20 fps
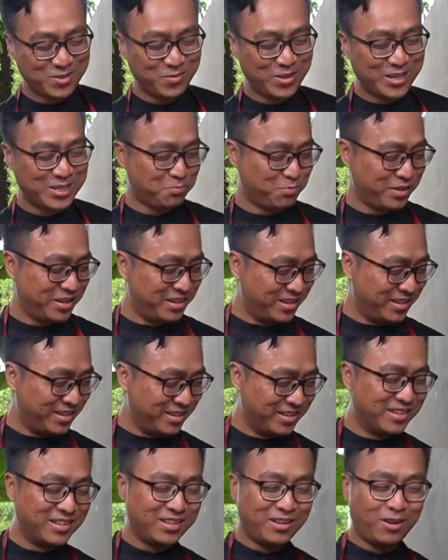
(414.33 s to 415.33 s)
a week is pretty
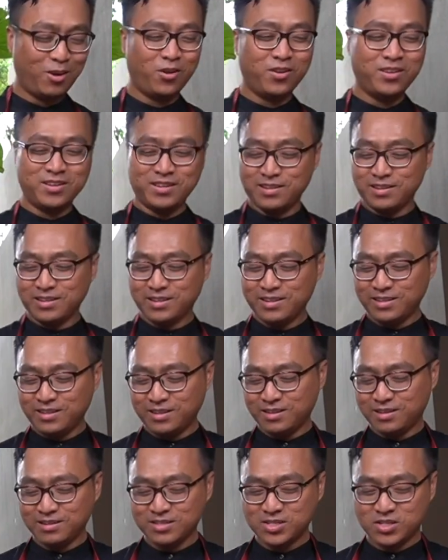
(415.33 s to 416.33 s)
a lot.
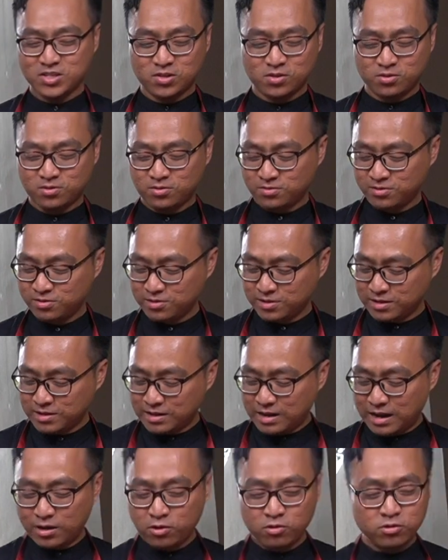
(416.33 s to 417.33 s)
Yeah. So
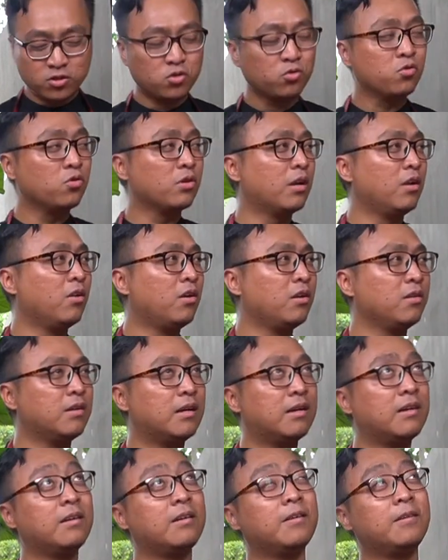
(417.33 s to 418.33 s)
I used to cook a lot
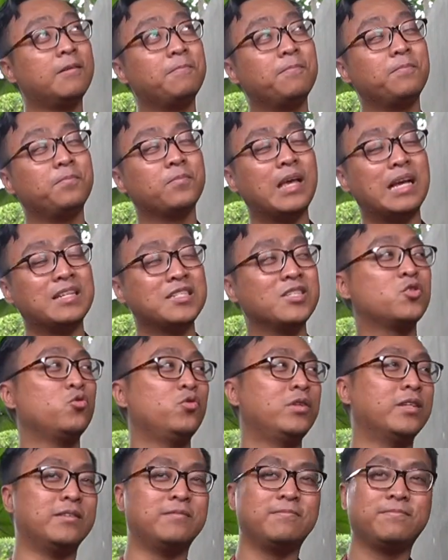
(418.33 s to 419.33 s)
as a
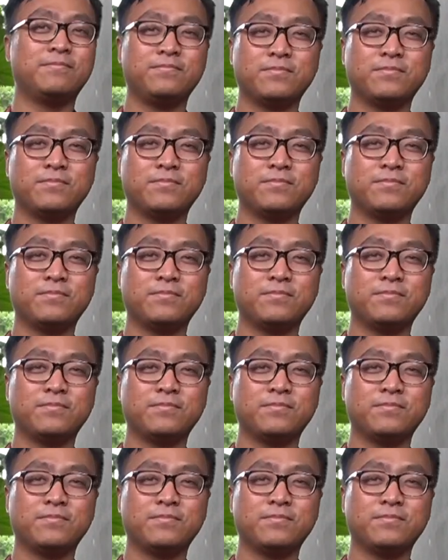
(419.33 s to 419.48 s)
student.